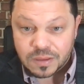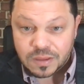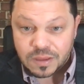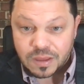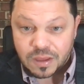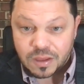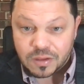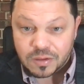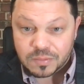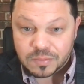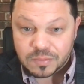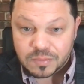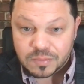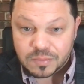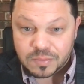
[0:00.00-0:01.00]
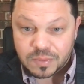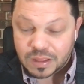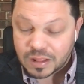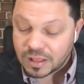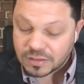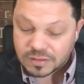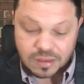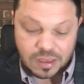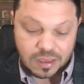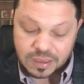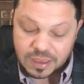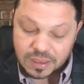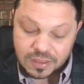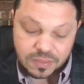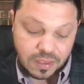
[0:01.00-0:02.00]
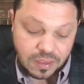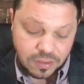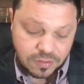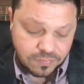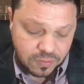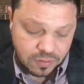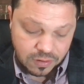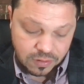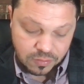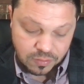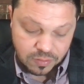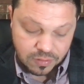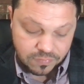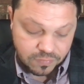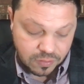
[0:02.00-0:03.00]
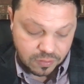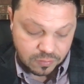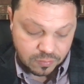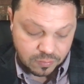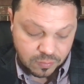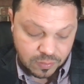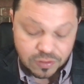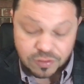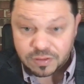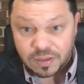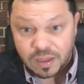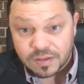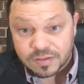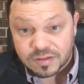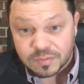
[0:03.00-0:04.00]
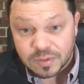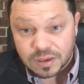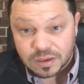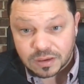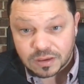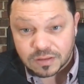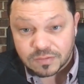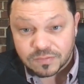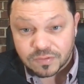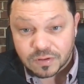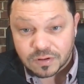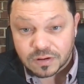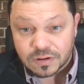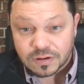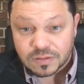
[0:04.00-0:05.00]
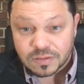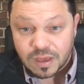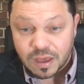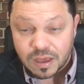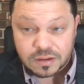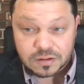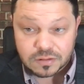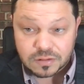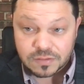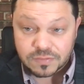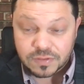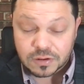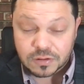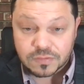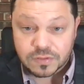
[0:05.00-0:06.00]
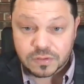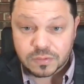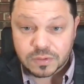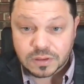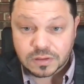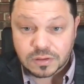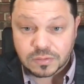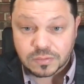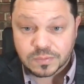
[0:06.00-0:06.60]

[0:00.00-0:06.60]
But again, thank you for reaching out to me and for the honor of interviewing you.